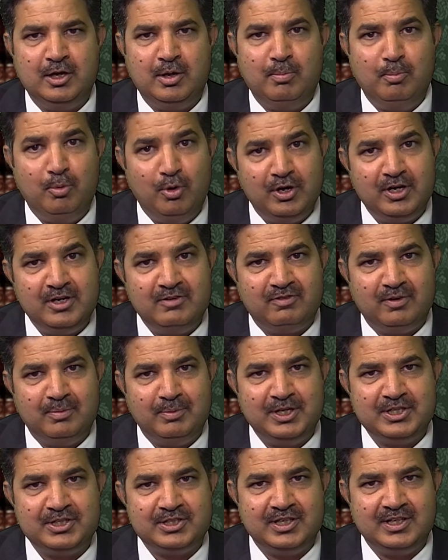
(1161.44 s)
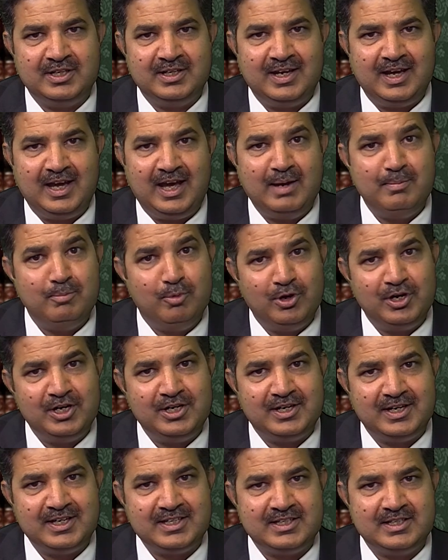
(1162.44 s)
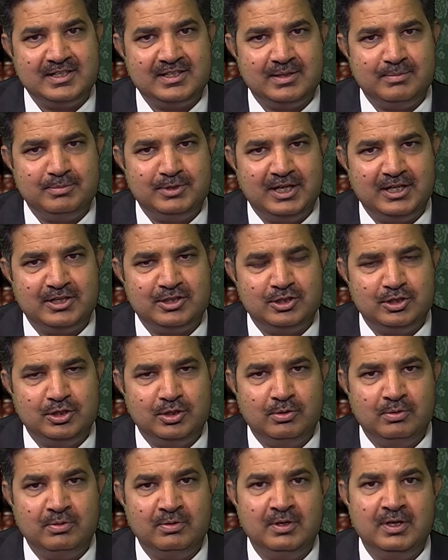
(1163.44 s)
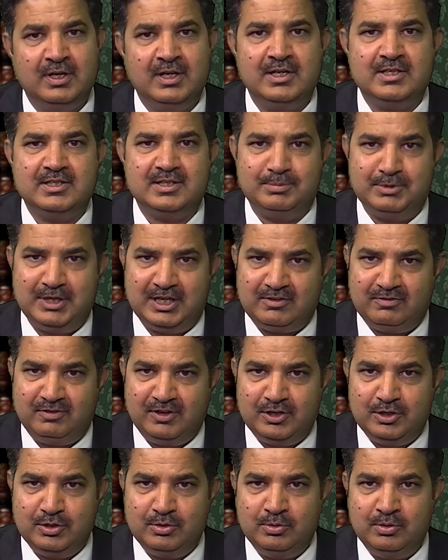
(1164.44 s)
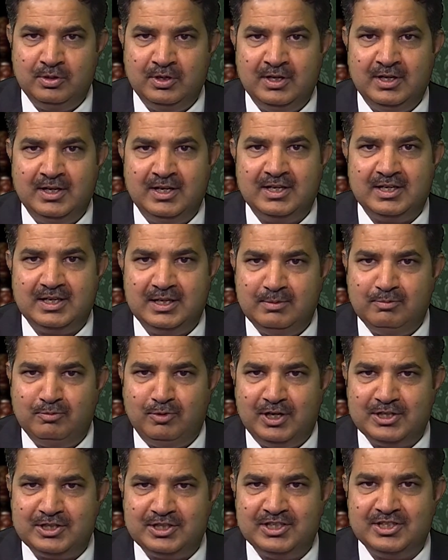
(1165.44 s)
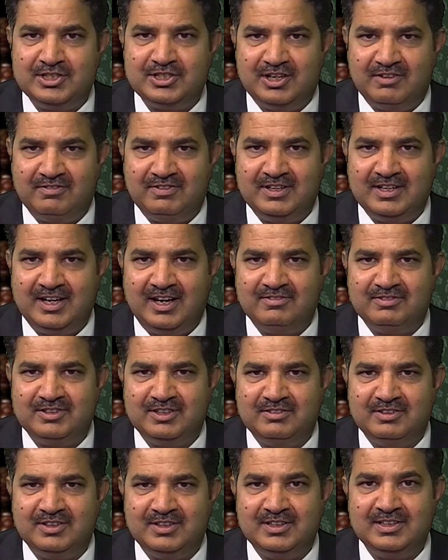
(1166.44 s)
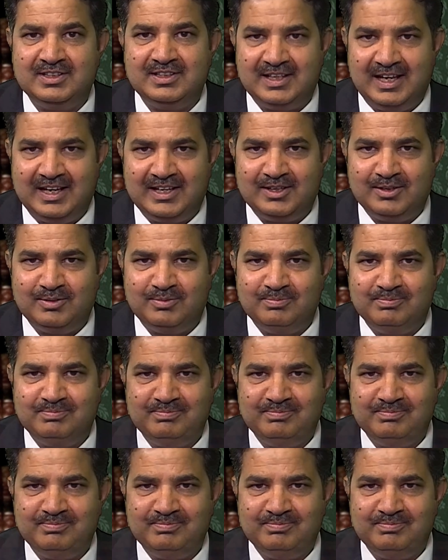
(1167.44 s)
more information, and more interesting subject for you. Keep watching Sheffield Live TV. Thank you.